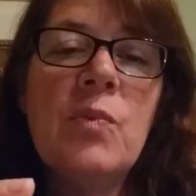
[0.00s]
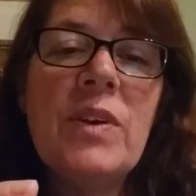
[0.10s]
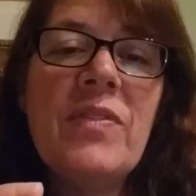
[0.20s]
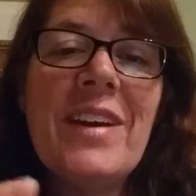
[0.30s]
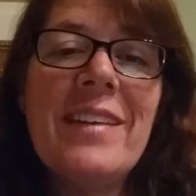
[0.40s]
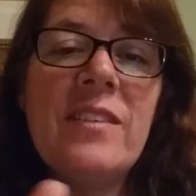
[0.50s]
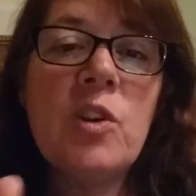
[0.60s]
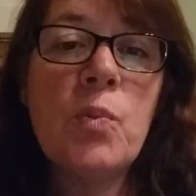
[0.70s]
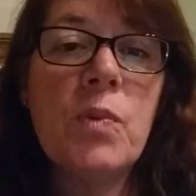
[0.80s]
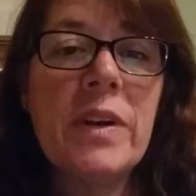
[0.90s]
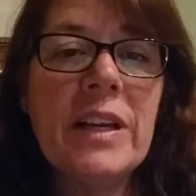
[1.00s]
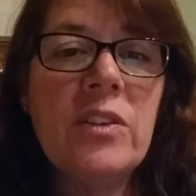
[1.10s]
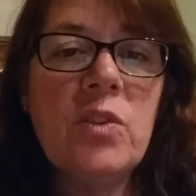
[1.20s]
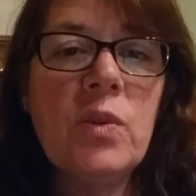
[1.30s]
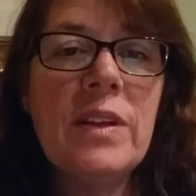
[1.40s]
if it has a number
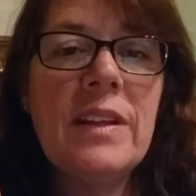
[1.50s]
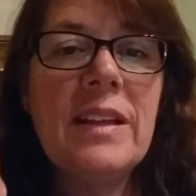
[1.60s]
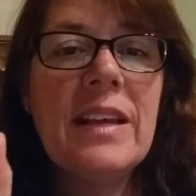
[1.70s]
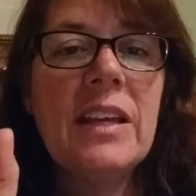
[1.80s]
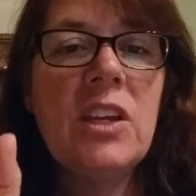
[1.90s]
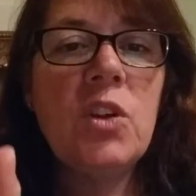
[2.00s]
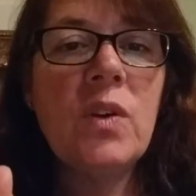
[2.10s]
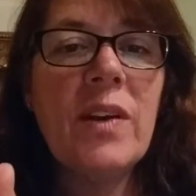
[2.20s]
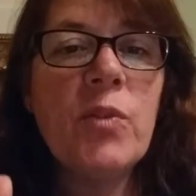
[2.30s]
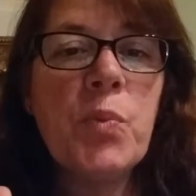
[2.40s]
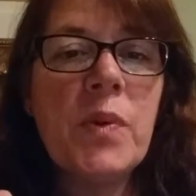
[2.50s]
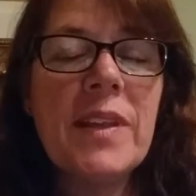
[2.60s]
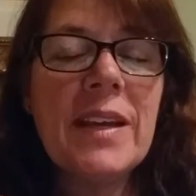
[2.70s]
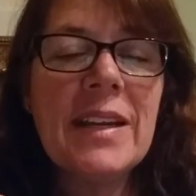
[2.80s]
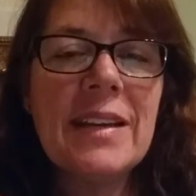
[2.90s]
next to it, you don't have to
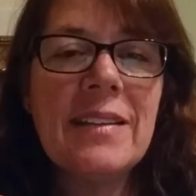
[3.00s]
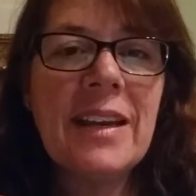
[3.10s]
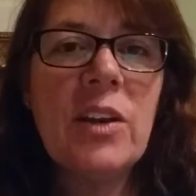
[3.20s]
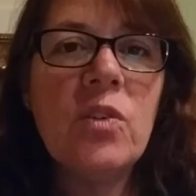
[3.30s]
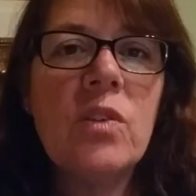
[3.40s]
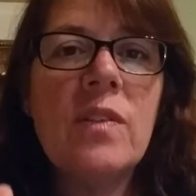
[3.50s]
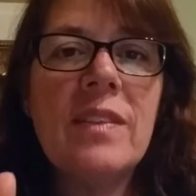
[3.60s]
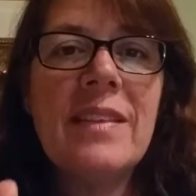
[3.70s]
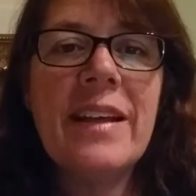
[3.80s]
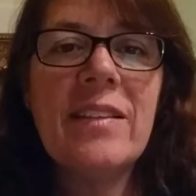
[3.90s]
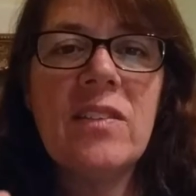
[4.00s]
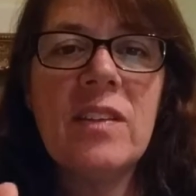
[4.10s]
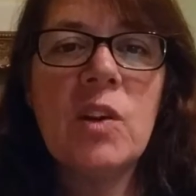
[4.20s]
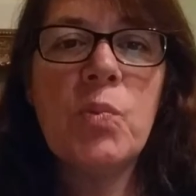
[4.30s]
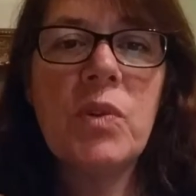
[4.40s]
put that in a container. That's
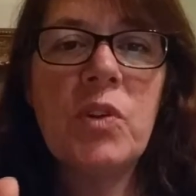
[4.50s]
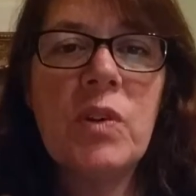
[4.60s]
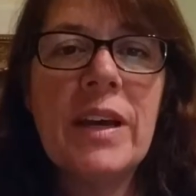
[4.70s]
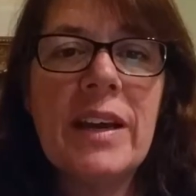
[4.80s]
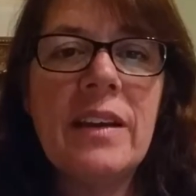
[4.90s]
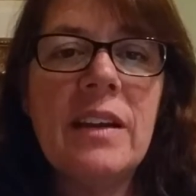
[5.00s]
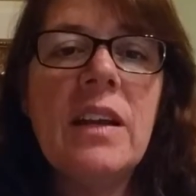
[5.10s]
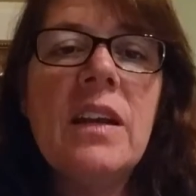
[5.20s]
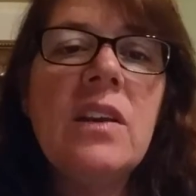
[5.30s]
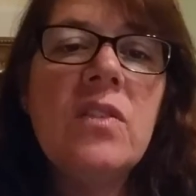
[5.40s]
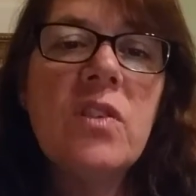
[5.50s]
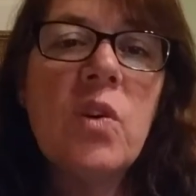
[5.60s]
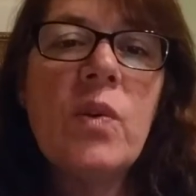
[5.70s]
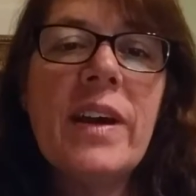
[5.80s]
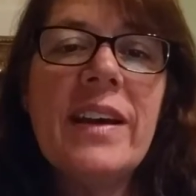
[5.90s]
the number you get.
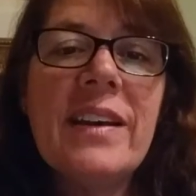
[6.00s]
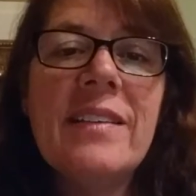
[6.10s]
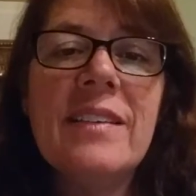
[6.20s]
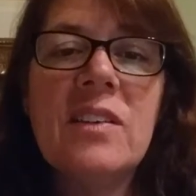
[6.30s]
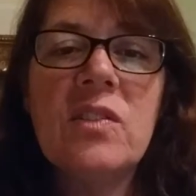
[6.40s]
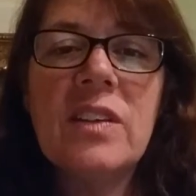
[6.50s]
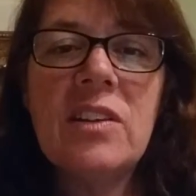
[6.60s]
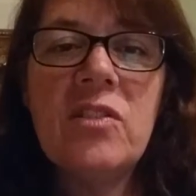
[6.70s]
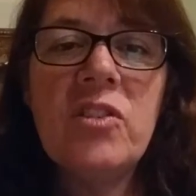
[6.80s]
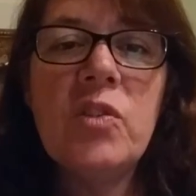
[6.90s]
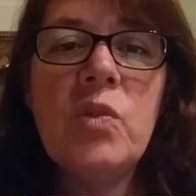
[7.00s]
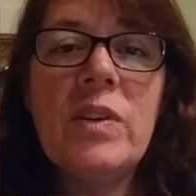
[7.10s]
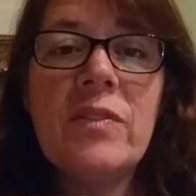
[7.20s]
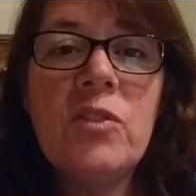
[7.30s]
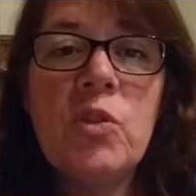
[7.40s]
So eggs, it'll say 2,
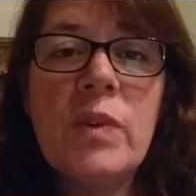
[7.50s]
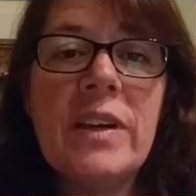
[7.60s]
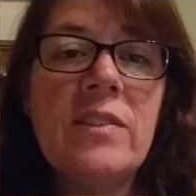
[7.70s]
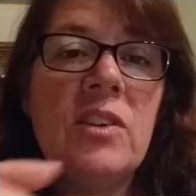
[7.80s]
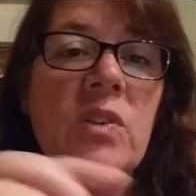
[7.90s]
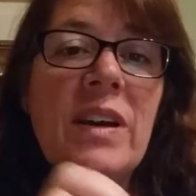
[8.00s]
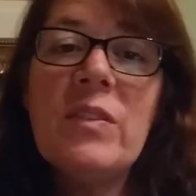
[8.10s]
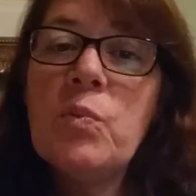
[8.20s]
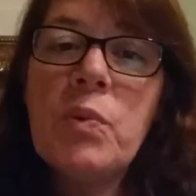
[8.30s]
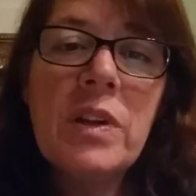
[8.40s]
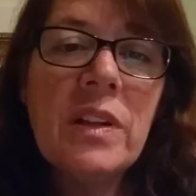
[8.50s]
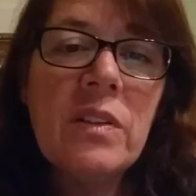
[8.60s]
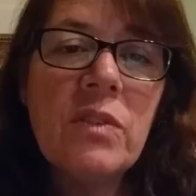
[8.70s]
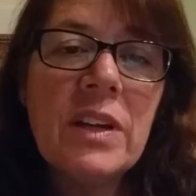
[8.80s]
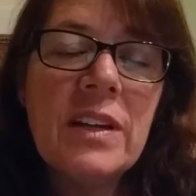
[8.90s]
you have 2 eggs. You don't have to put it
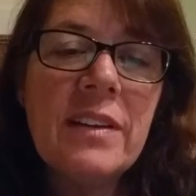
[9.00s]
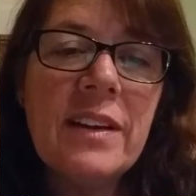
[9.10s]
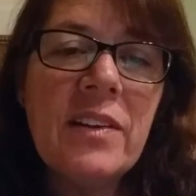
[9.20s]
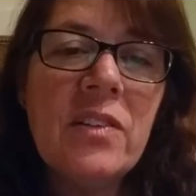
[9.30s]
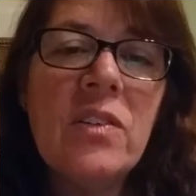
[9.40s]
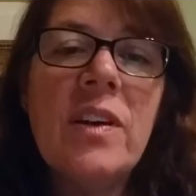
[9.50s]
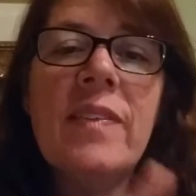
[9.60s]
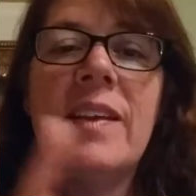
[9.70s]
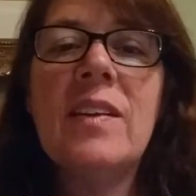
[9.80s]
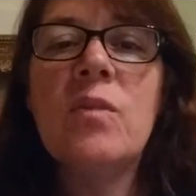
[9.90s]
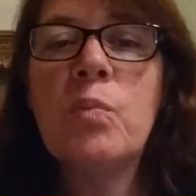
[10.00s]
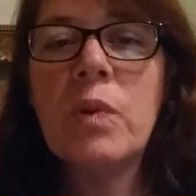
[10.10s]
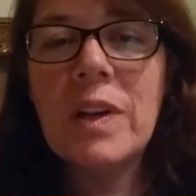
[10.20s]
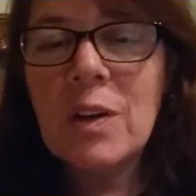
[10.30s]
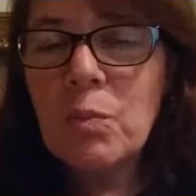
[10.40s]
in the red container and then
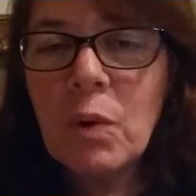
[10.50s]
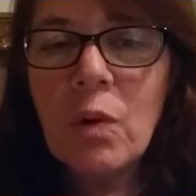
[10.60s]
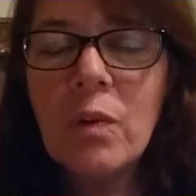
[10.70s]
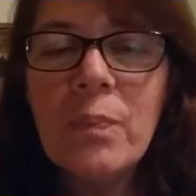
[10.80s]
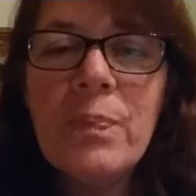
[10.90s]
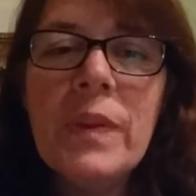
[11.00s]
put it in a bowl.